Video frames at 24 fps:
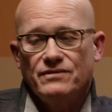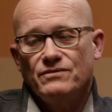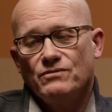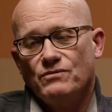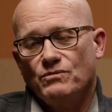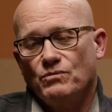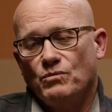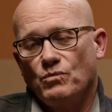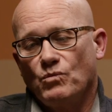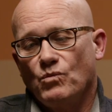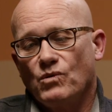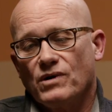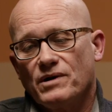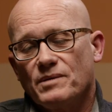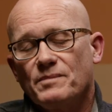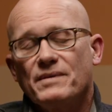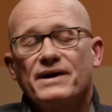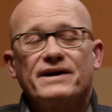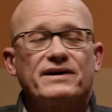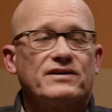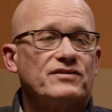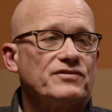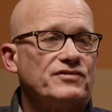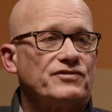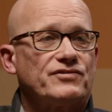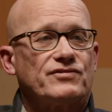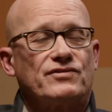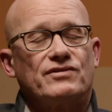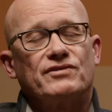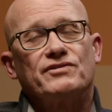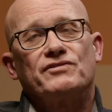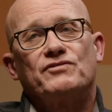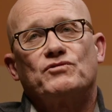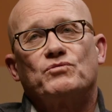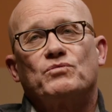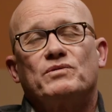one of my
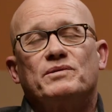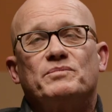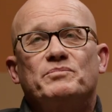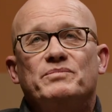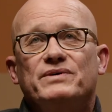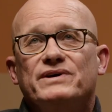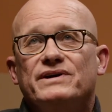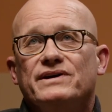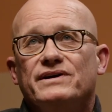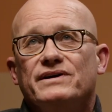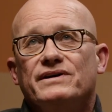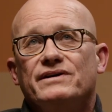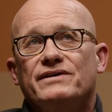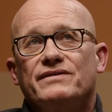concerns would be